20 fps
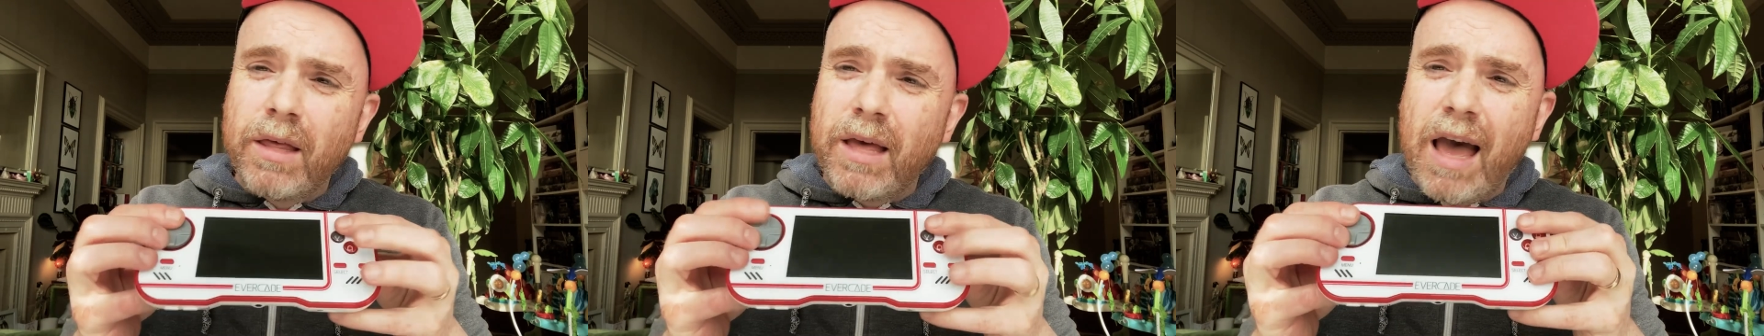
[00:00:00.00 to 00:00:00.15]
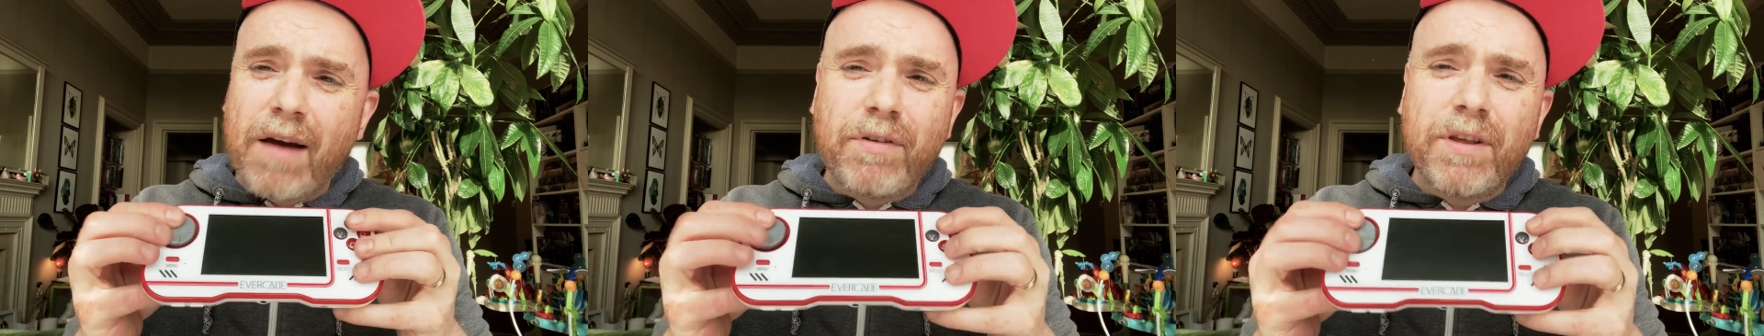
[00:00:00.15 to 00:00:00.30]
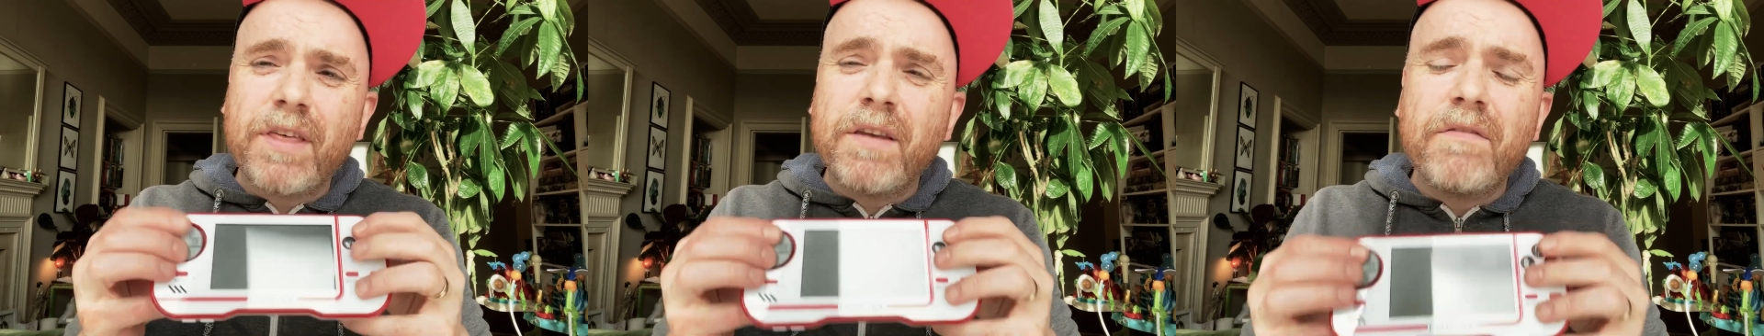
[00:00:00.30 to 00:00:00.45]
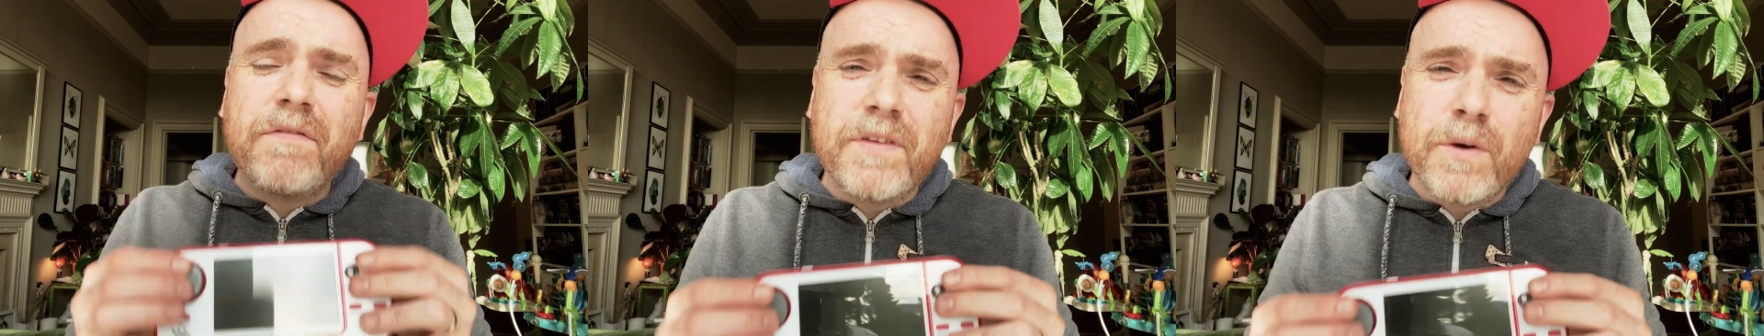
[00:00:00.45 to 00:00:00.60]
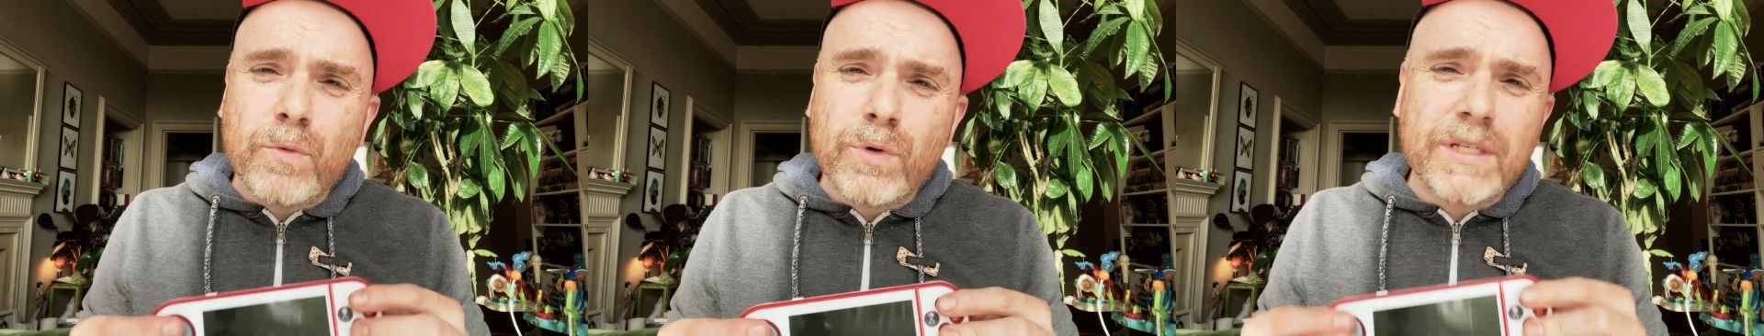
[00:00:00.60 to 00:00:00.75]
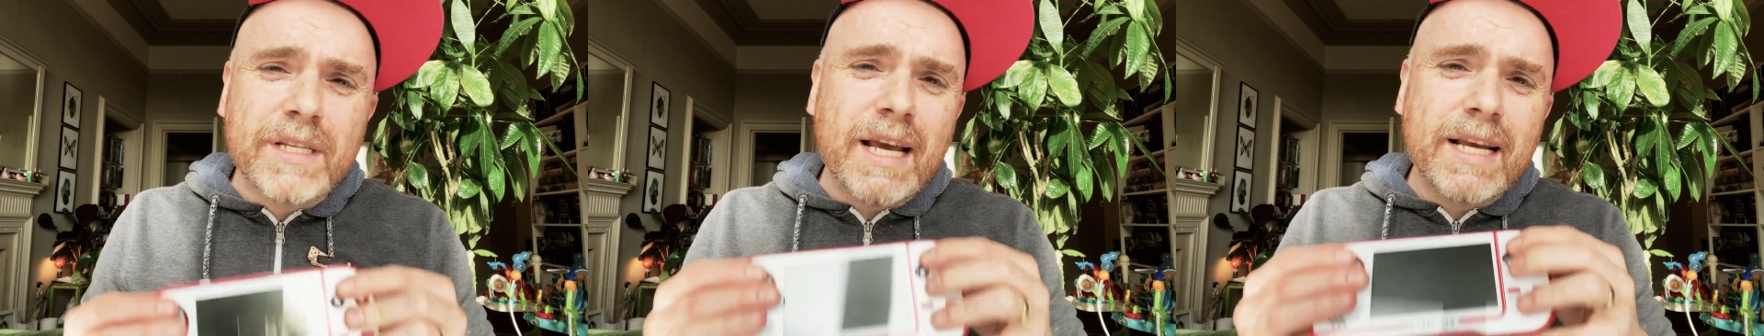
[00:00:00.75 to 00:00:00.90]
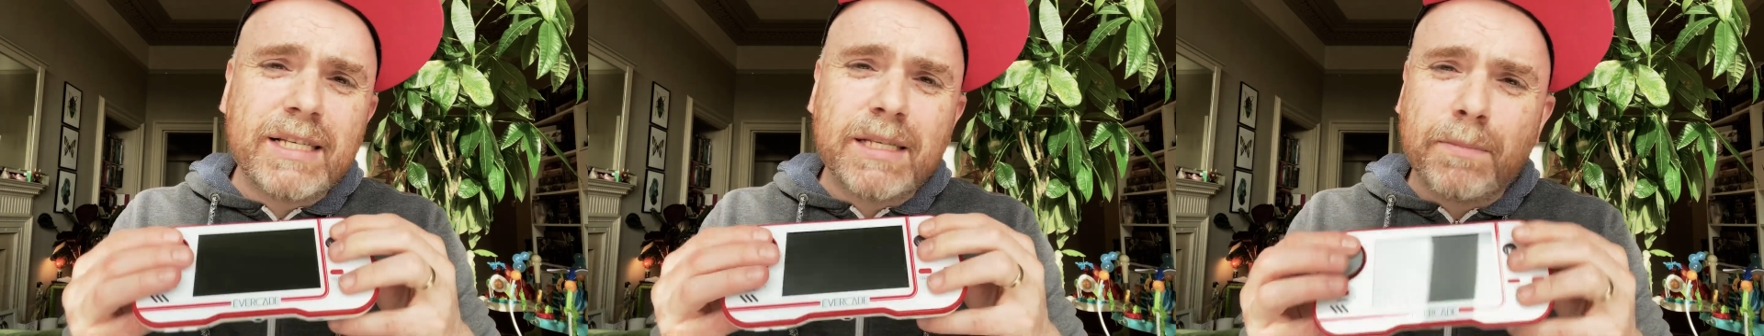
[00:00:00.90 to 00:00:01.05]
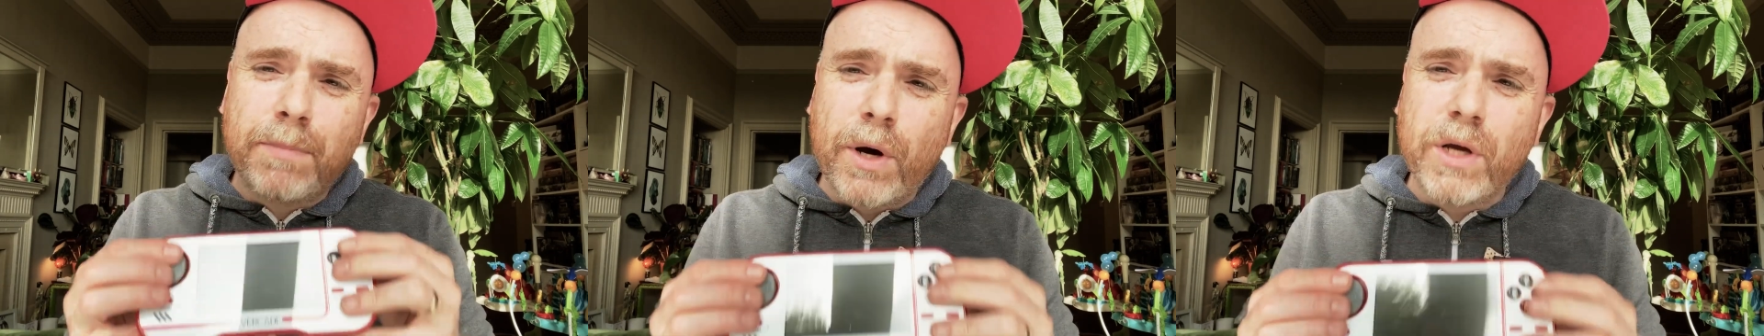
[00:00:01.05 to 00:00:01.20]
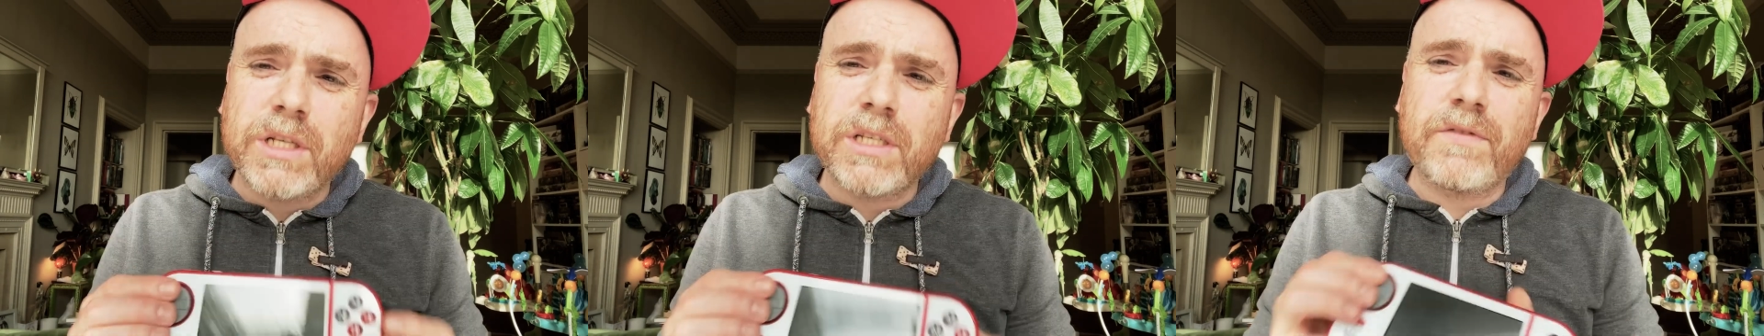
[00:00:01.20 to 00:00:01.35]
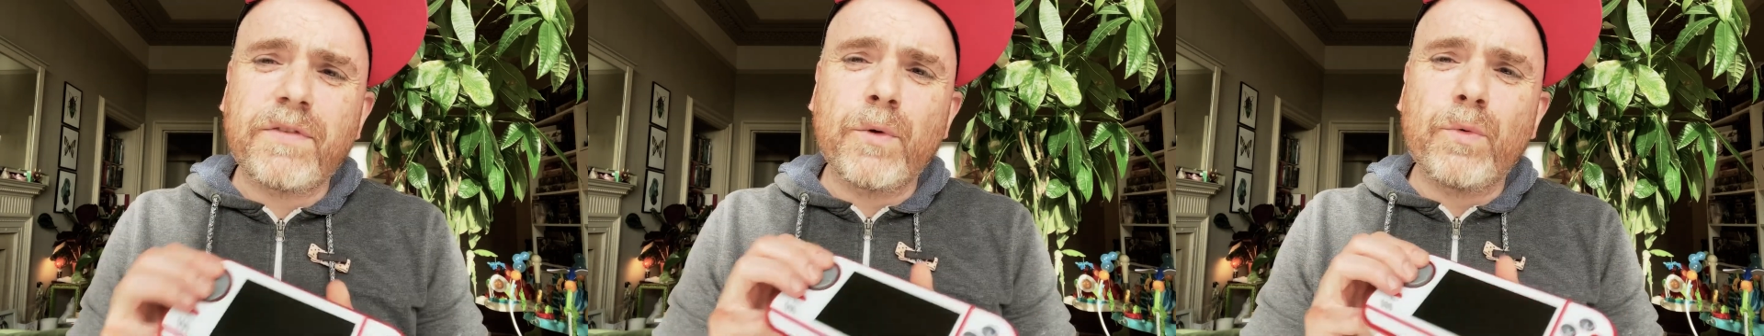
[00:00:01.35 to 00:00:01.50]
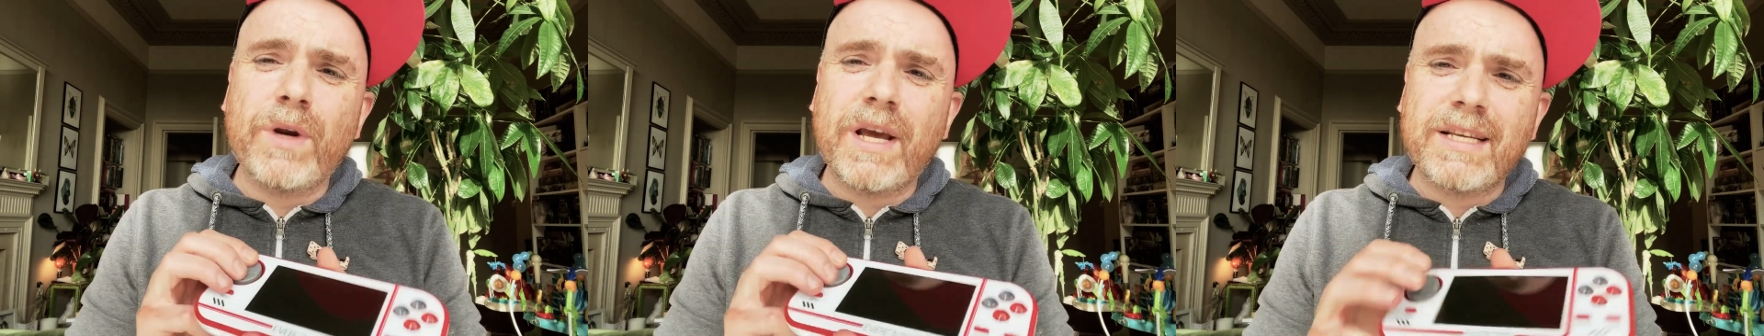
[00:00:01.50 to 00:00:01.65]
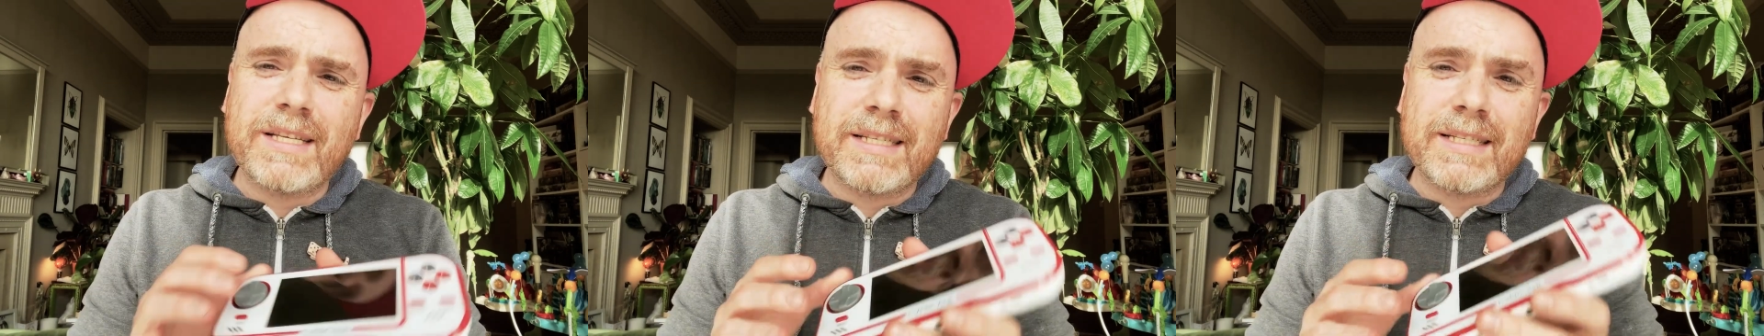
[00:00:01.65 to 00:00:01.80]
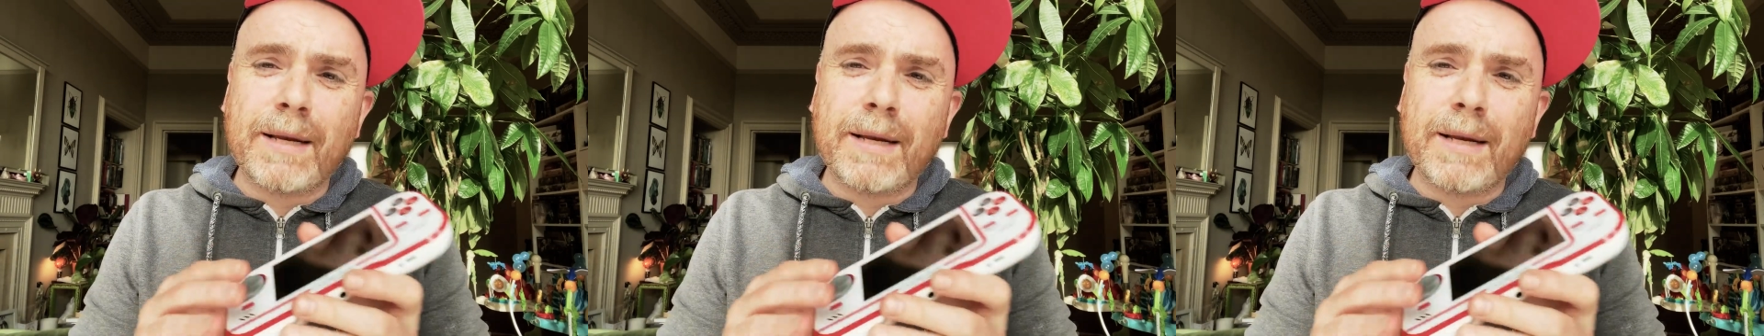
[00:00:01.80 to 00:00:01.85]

Everything feels nice. The buttons feel nice.